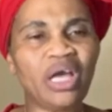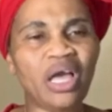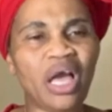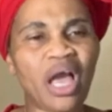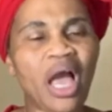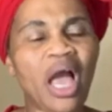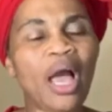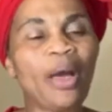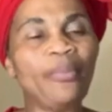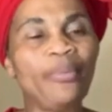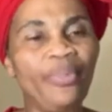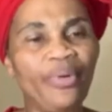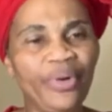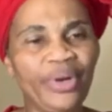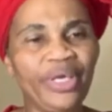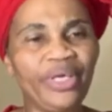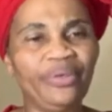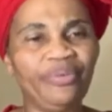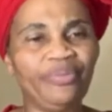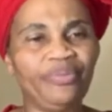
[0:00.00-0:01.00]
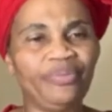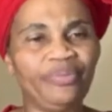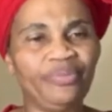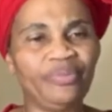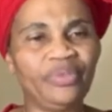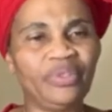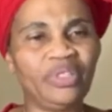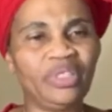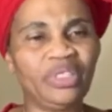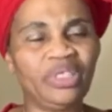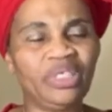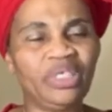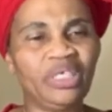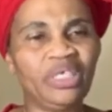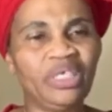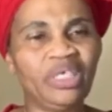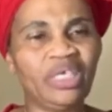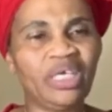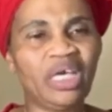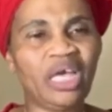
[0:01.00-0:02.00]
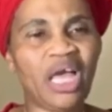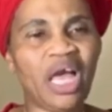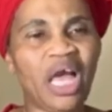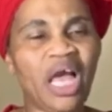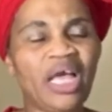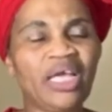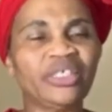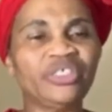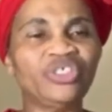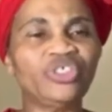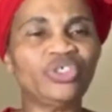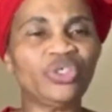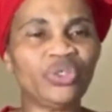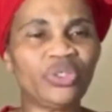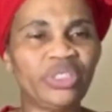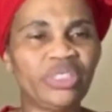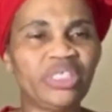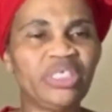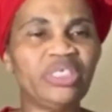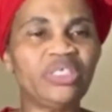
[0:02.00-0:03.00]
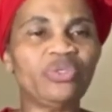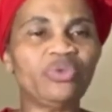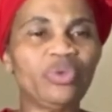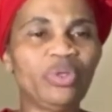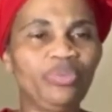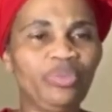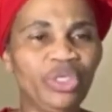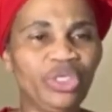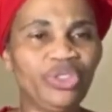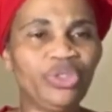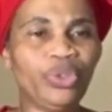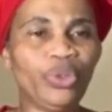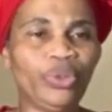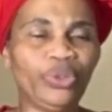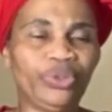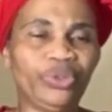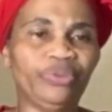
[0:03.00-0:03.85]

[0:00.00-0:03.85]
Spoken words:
Albery, and justice will be done.